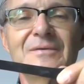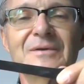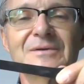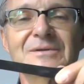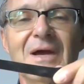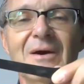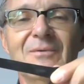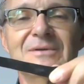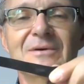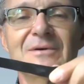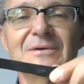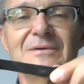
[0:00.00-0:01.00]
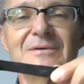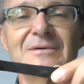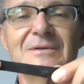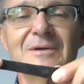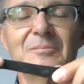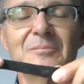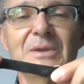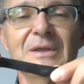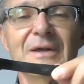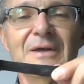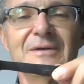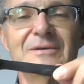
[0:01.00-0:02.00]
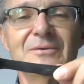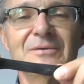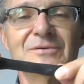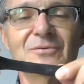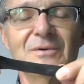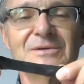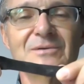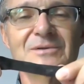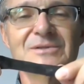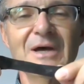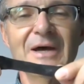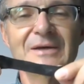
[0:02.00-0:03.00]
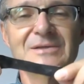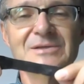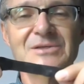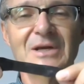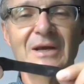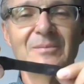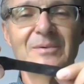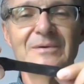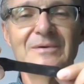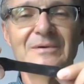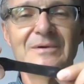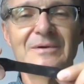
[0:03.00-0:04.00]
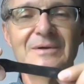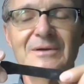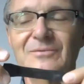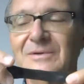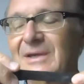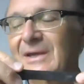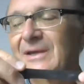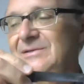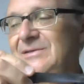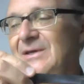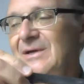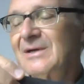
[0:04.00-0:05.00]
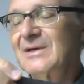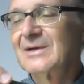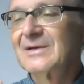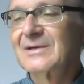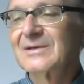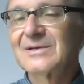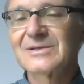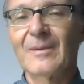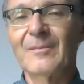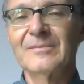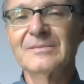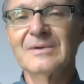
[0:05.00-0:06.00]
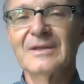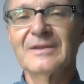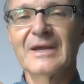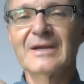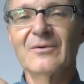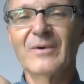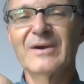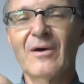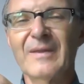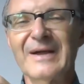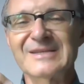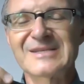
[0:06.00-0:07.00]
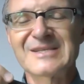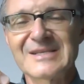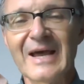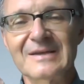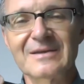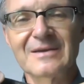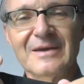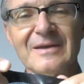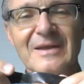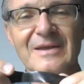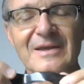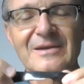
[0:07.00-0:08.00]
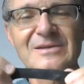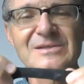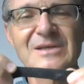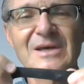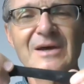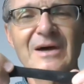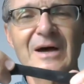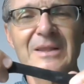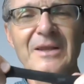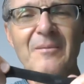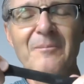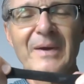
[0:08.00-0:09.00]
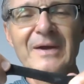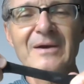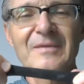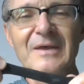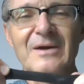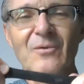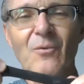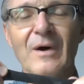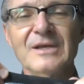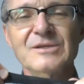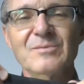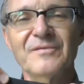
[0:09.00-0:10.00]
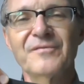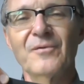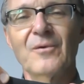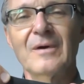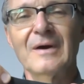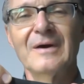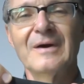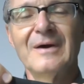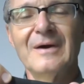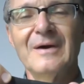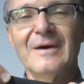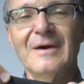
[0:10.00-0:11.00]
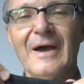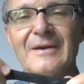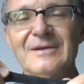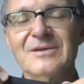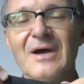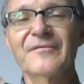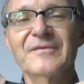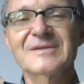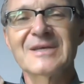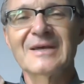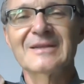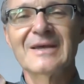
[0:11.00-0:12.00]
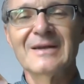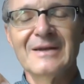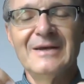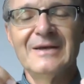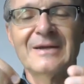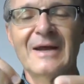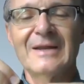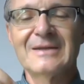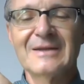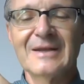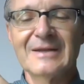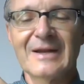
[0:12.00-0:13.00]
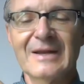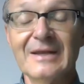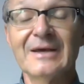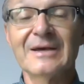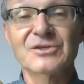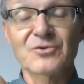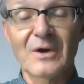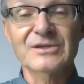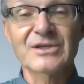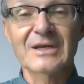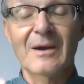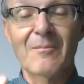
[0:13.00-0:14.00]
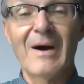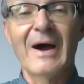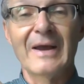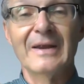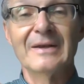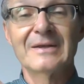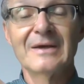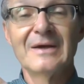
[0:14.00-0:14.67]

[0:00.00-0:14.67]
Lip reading: does not return completely to its original size and shape. It retains some, we call that set. It is a little bigger than it was before. And it's often said that an idea stretching a mind